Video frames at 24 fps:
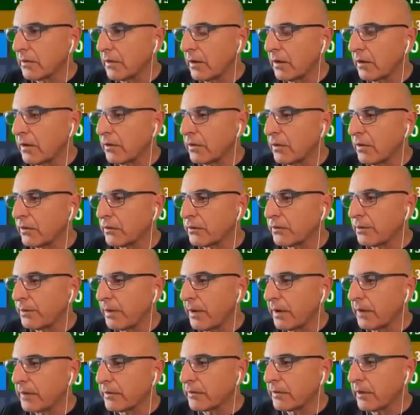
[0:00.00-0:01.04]
although
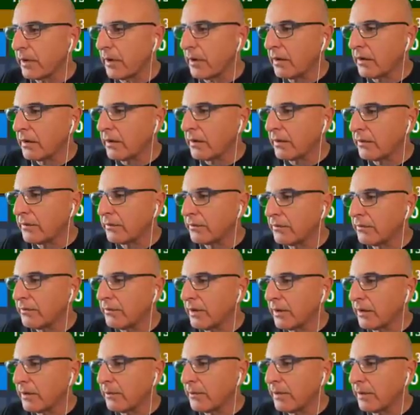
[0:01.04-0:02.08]
spikes are a
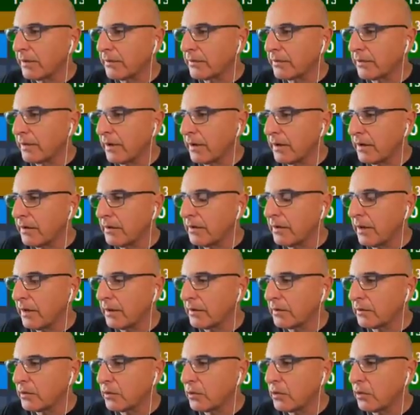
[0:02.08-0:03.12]
very bad sign
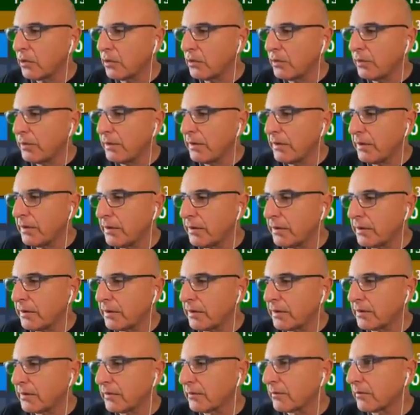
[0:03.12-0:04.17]
and could be
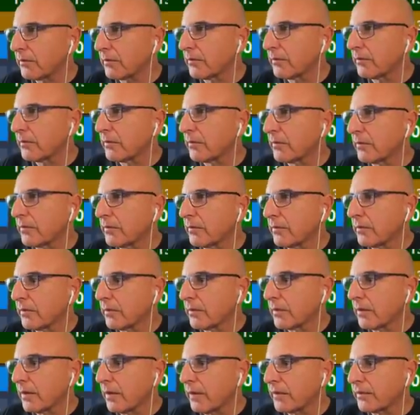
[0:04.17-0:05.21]

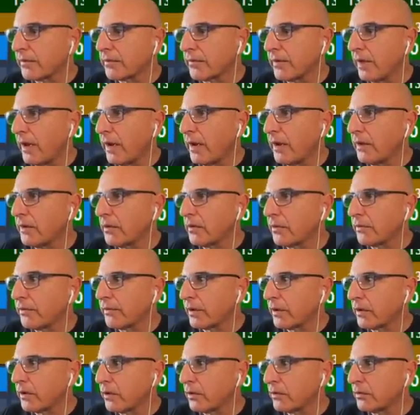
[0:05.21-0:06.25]
a sign of a
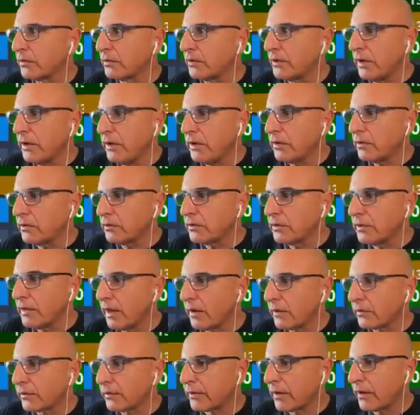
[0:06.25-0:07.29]
continued
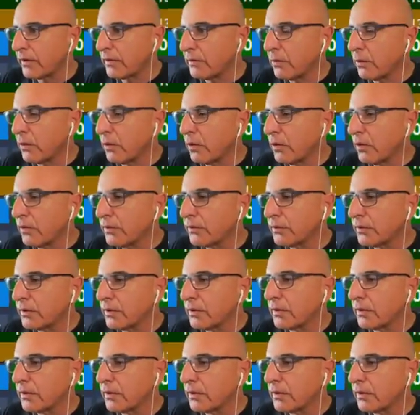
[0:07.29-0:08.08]
downside move,